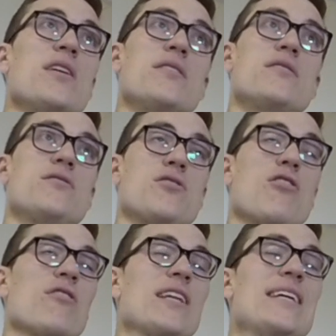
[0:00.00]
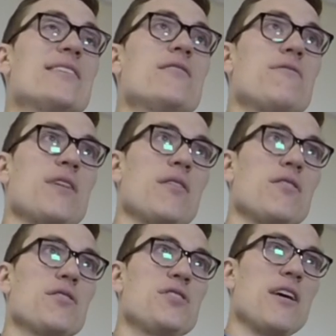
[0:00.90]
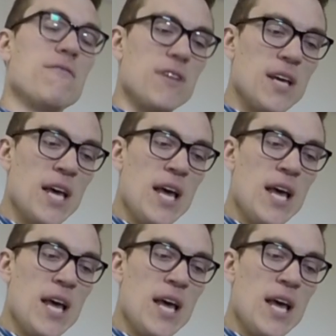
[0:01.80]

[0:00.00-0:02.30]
that currently isn't found on the GFE.